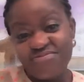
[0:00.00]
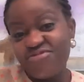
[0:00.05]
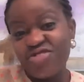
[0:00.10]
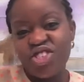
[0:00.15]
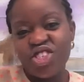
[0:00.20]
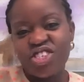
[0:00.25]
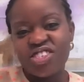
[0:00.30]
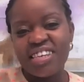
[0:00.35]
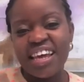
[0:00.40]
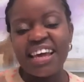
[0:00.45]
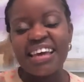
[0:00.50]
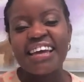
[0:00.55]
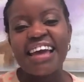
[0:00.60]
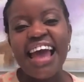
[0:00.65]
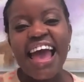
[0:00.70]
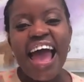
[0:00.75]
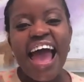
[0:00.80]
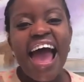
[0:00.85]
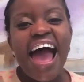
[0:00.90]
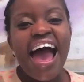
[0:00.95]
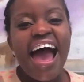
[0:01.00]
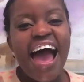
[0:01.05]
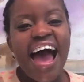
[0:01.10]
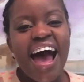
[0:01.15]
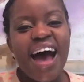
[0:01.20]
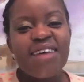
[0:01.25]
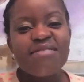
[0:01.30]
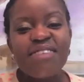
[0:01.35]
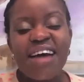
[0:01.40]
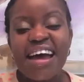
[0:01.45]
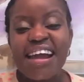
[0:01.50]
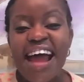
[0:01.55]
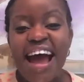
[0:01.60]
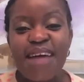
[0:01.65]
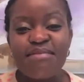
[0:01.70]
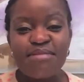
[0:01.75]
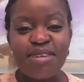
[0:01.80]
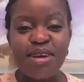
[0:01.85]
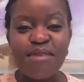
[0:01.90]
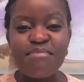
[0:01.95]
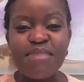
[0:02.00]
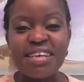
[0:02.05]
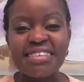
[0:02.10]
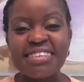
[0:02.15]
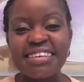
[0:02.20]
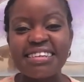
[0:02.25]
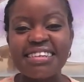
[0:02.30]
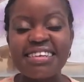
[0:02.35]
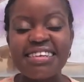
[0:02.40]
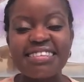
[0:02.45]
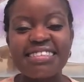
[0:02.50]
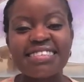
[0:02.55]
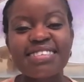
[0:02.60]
Just saying. And I'm here basically